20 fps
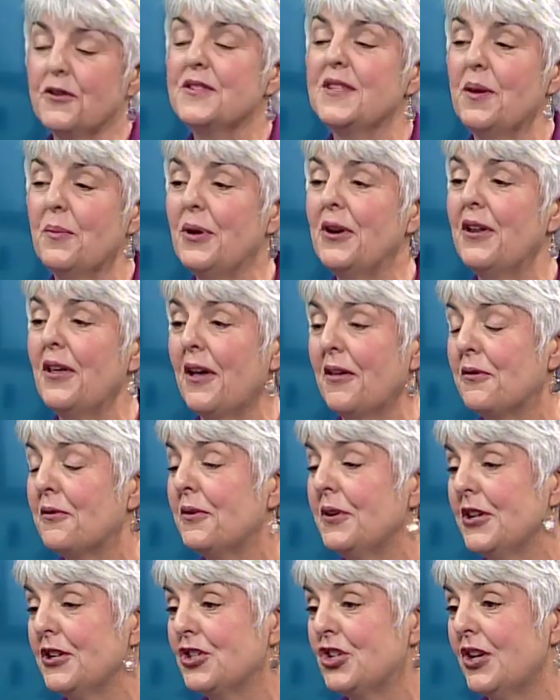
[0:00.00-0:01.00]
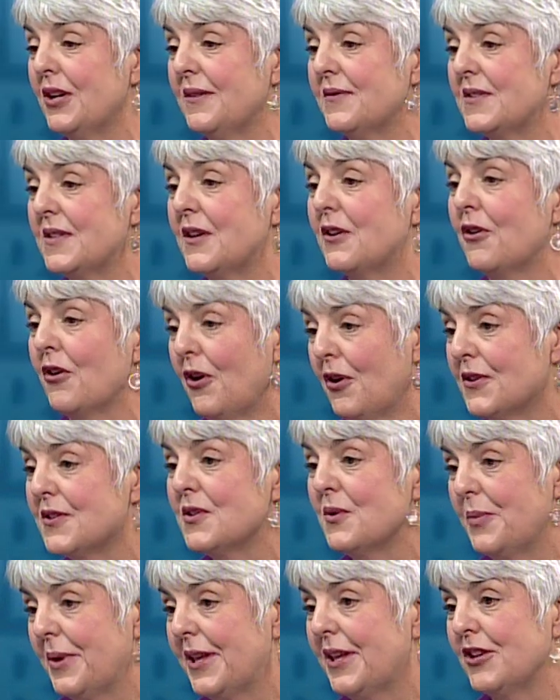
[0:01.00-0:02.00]
are some other initiatives that are
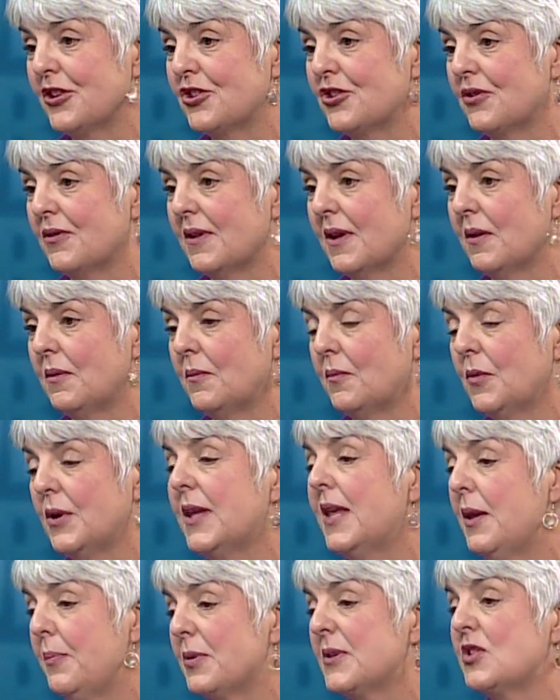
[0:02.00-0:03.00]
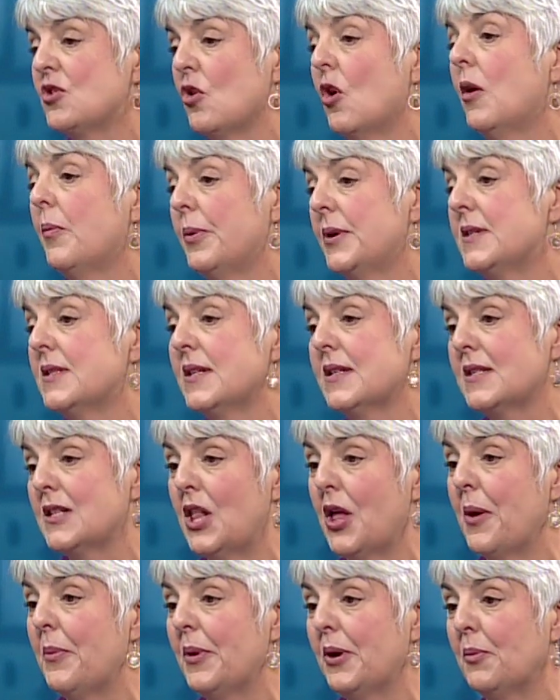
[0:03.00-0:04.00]
also making sure that we keep a strong business
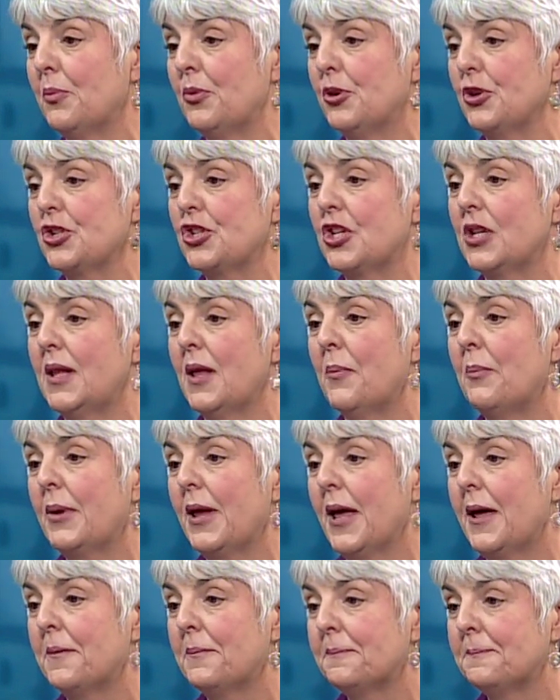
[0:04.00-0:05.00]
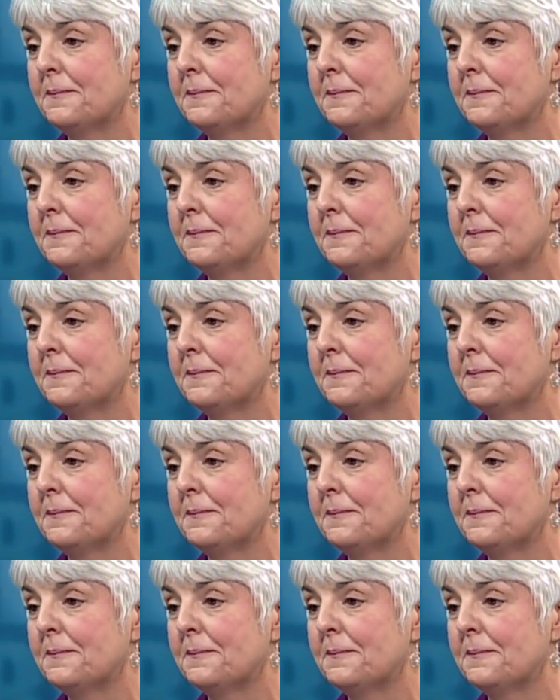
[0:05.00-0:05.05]
climate in British Columbia.